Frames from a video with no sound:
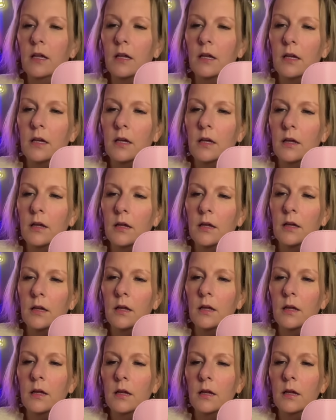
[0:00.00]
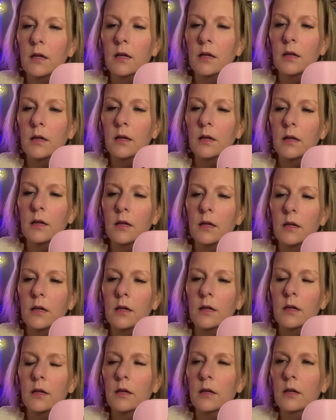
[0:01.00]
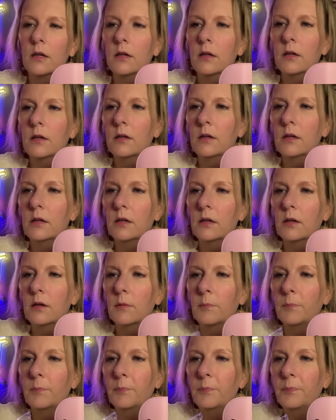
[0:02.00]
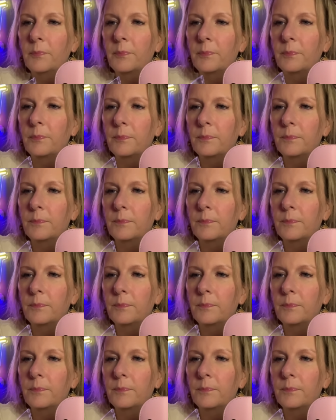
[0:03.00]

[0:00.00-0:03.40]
(silence)